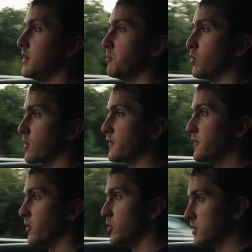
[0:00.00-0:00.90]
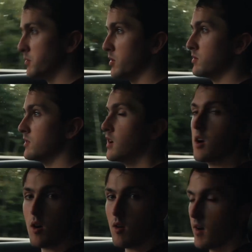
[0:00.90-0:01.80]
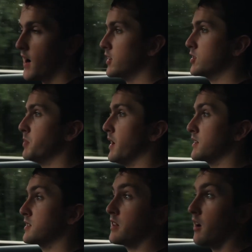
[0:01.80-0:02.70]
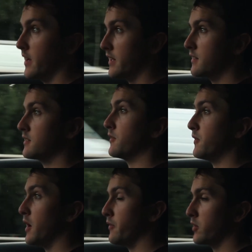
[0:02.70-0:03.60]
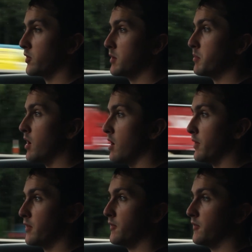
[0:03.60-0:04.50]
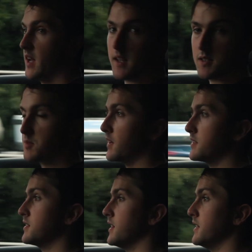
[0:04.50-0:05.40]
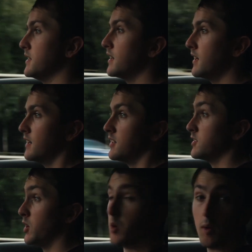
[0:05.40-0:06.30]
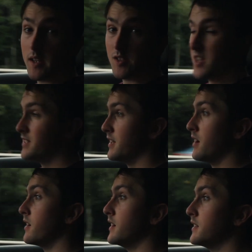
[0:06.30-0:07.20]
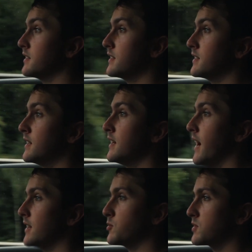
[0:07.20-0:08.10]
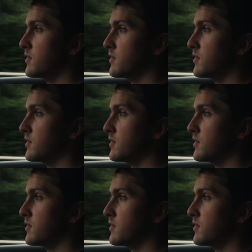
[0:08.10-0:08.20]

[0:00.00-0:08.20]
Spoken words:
more affordable hot hatchbacks like the 500 Abarth, the Fiesta ST, the 208 GTI, and also